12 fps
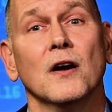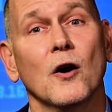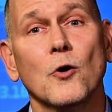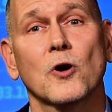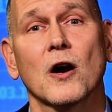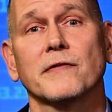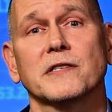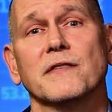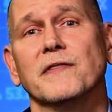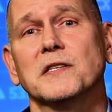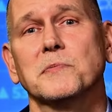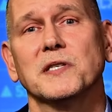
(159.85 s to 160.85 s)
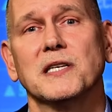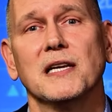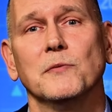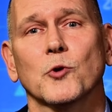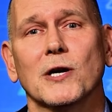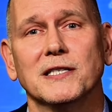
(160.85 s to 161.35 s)
Oak Harvest investment
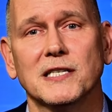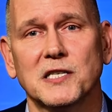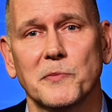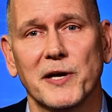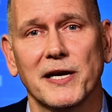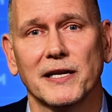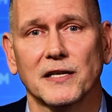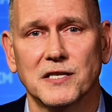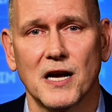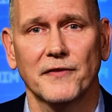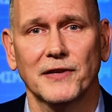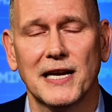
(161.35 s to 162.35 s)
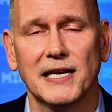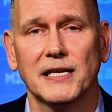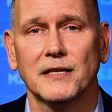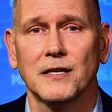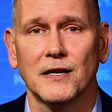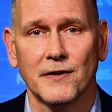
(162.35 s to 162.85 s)
team were anticipating a soft
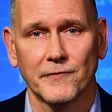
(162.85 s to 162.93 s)
landing